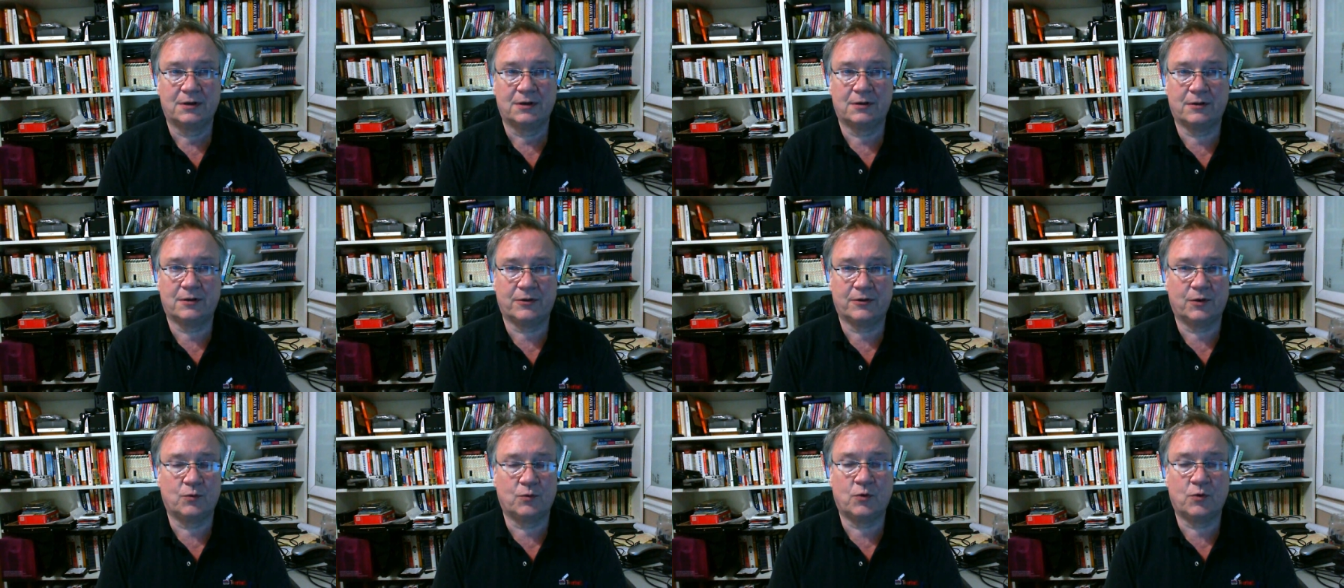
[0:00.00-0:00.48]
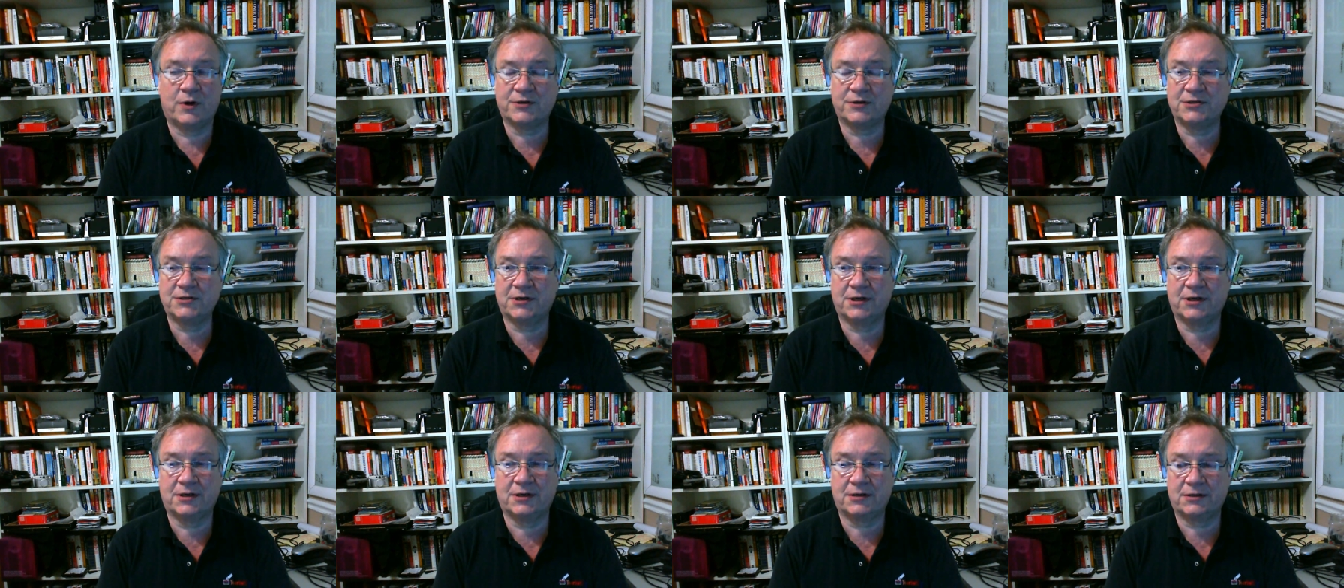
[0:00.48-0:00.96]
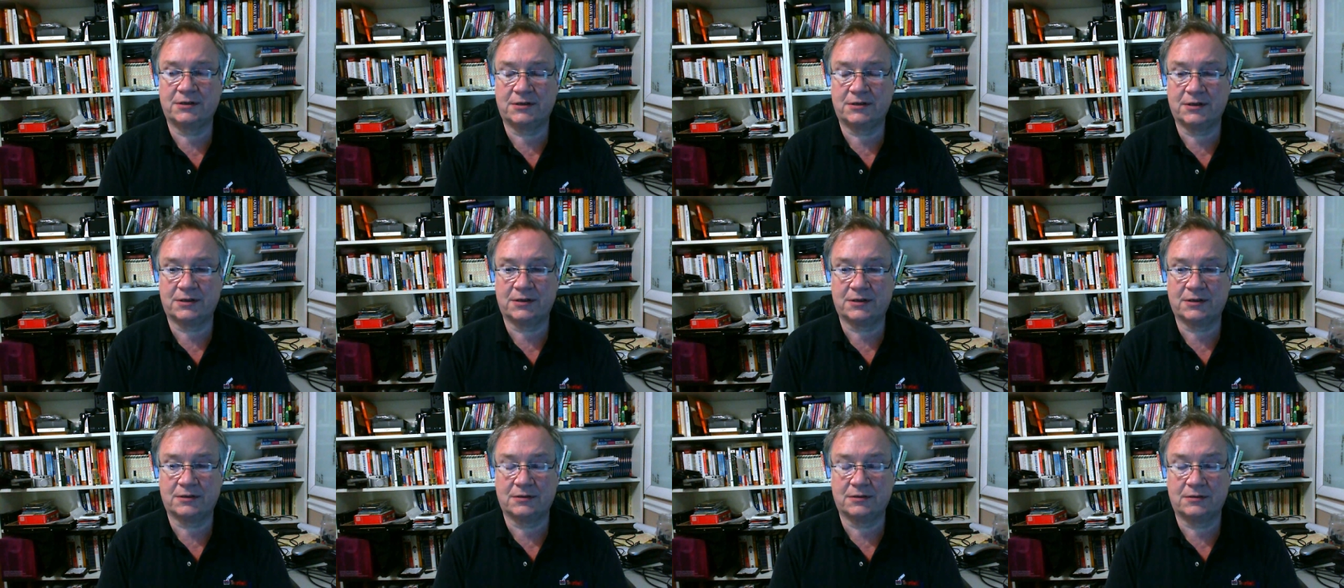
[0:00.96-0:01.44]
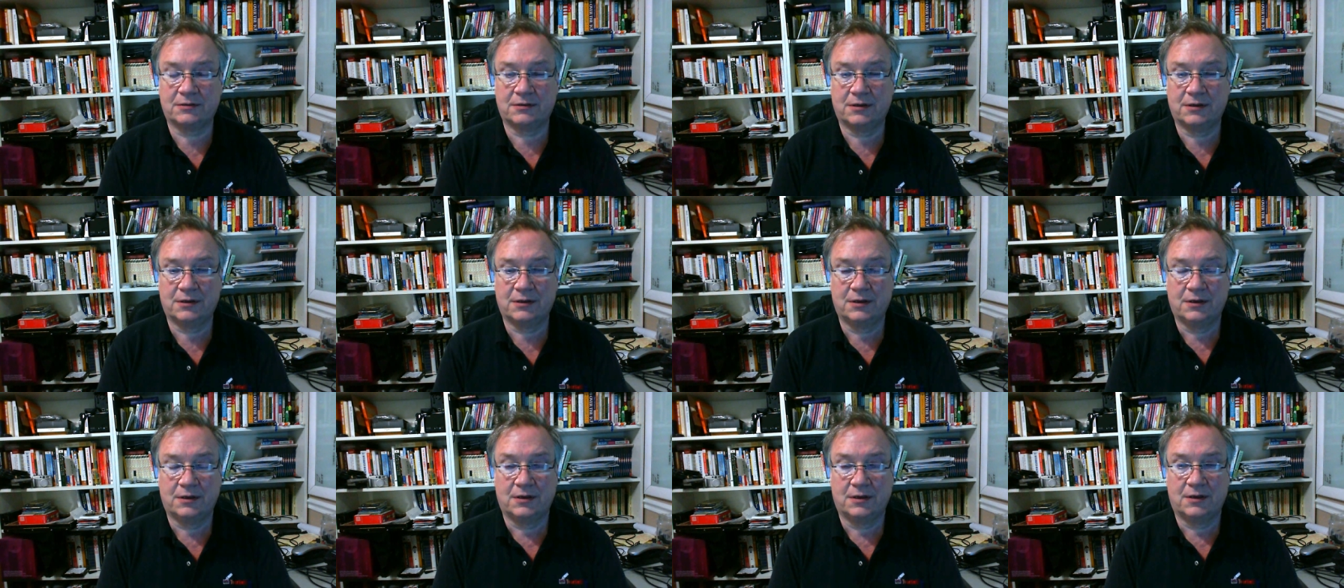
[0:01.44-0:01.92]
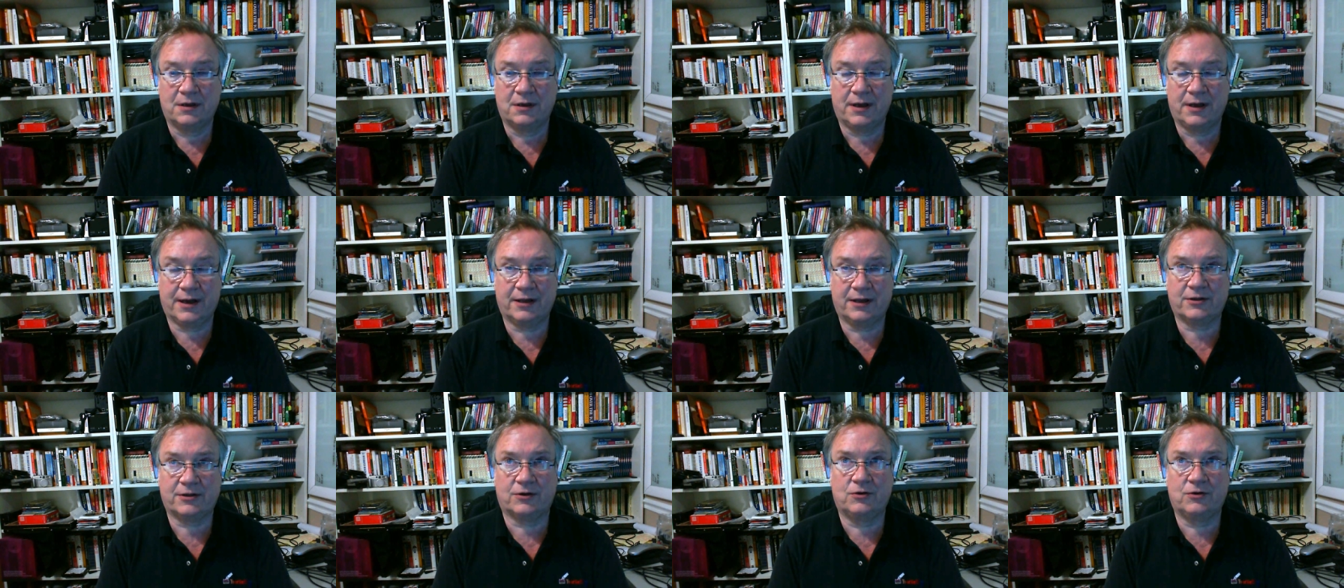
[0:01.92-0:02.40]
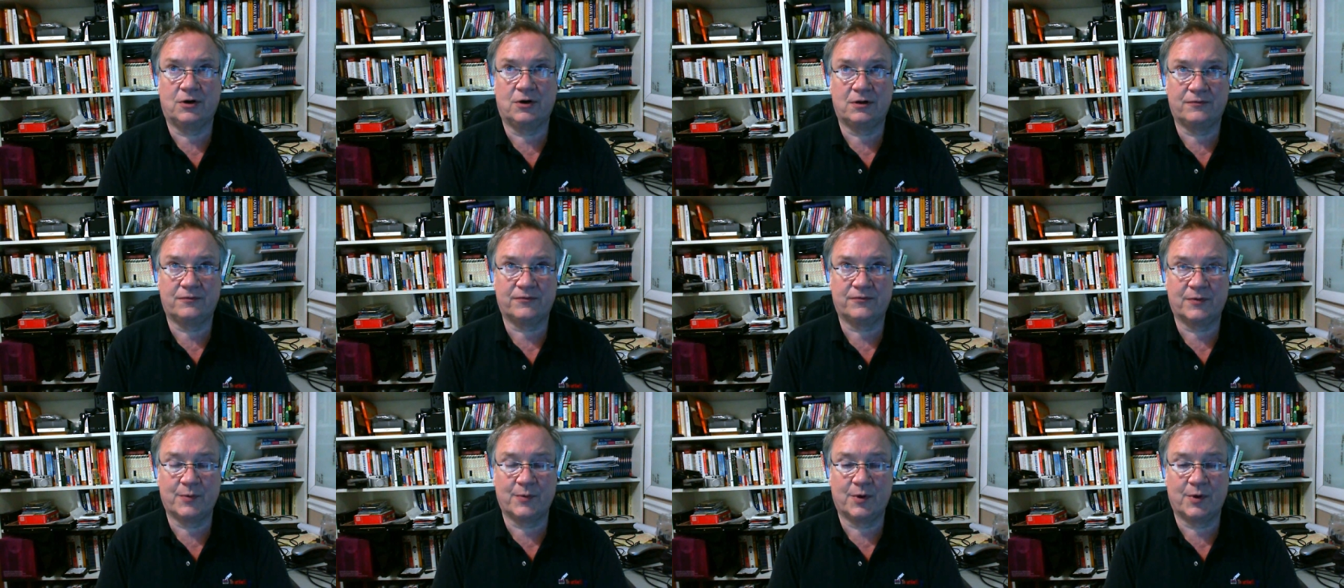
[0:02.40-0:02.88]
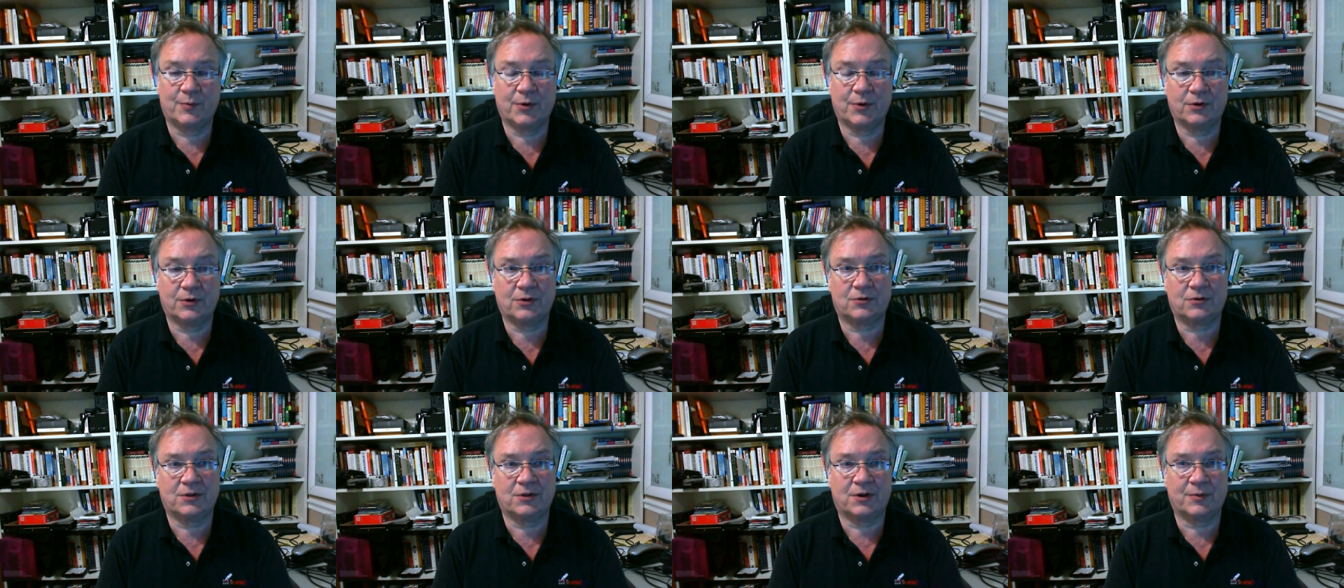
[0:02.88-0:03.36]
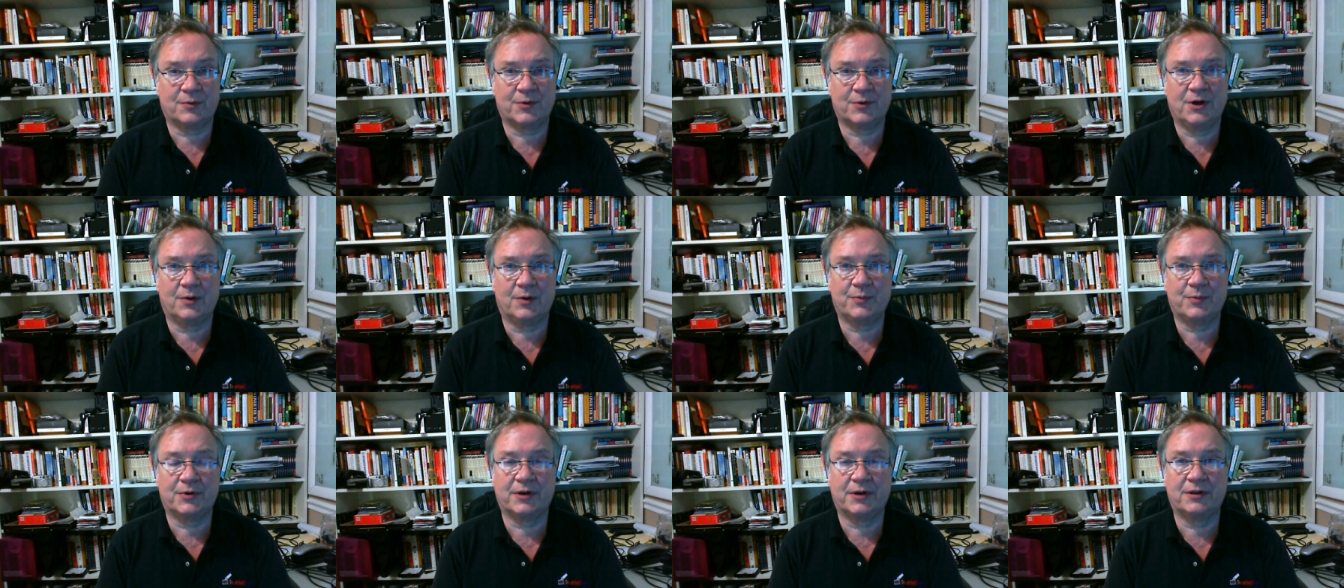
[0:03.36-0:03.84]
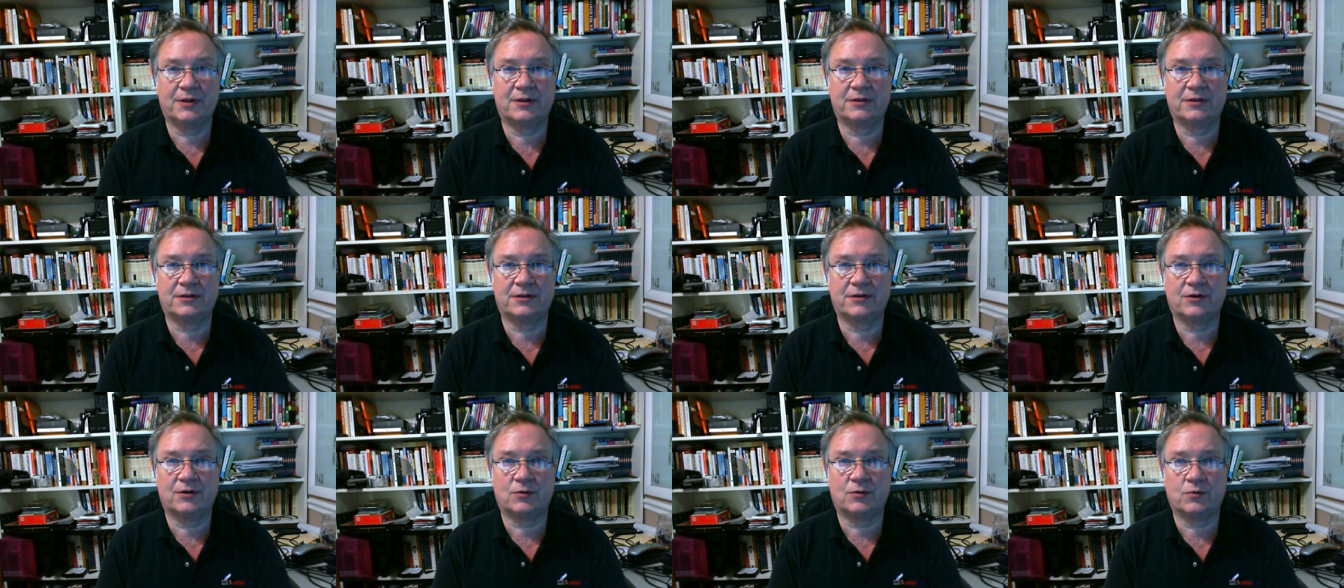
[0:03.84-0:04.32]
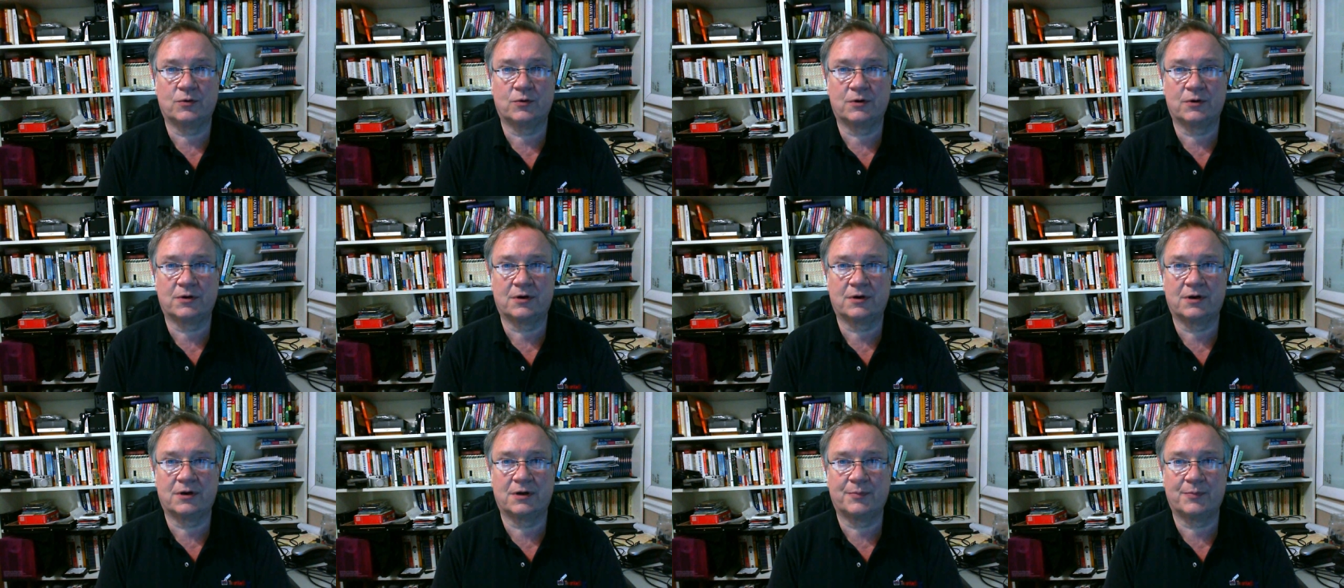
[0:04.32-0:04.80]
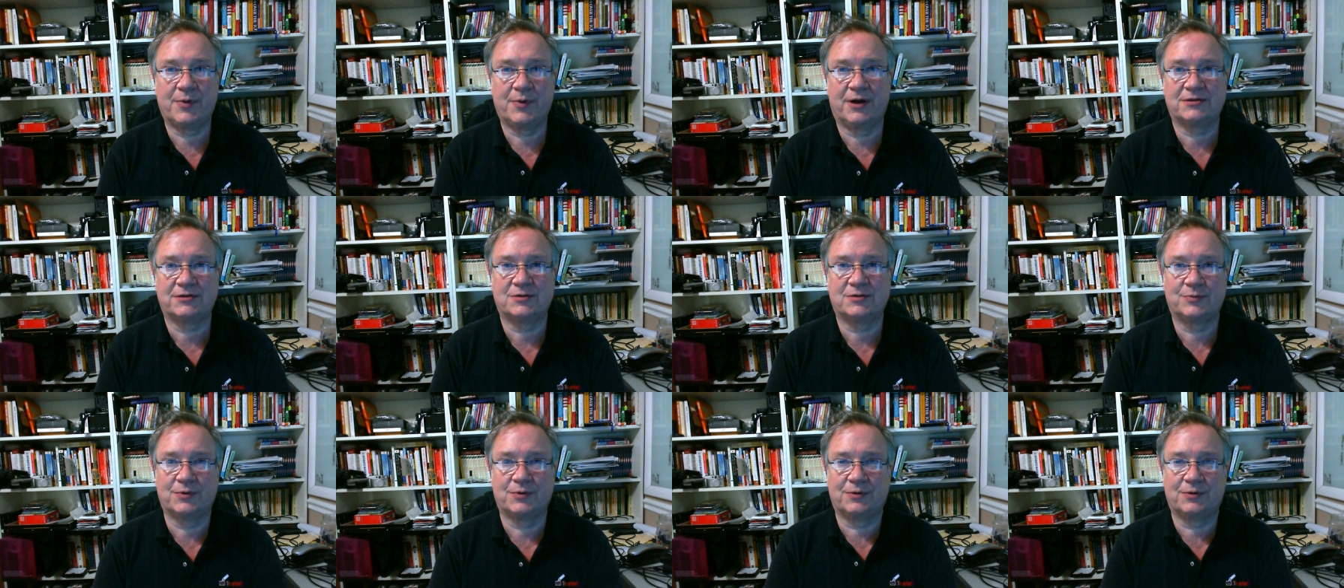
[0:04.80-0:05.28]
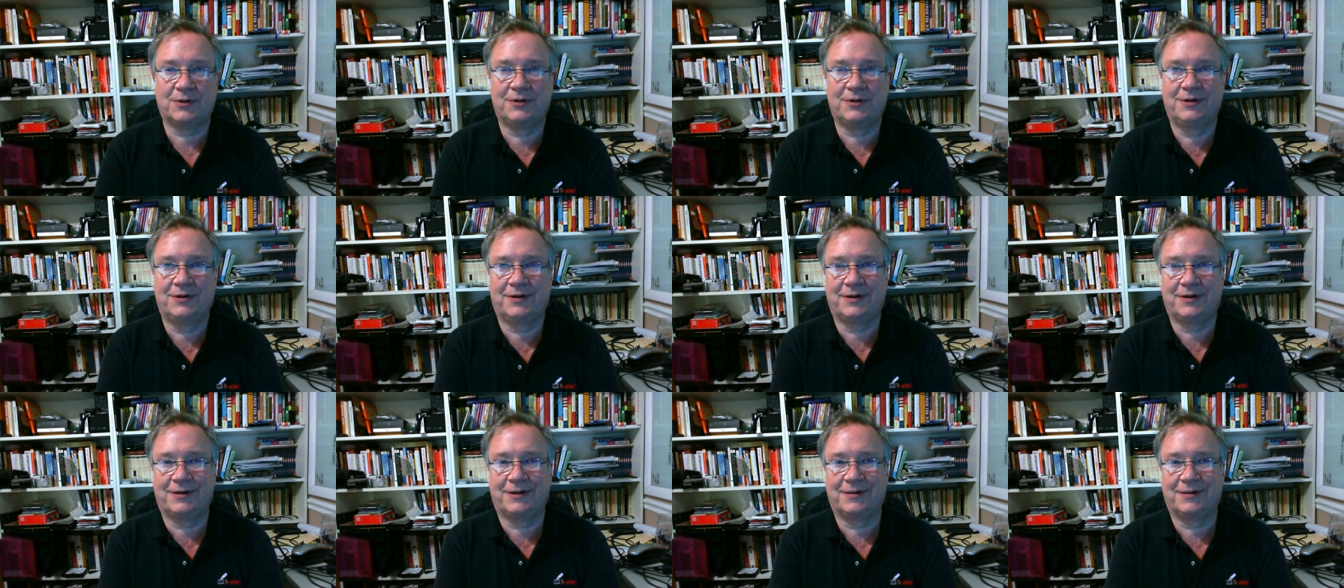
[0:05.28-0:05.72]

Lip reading: Although watching it, I got the call from our burglar alarm company that there were possible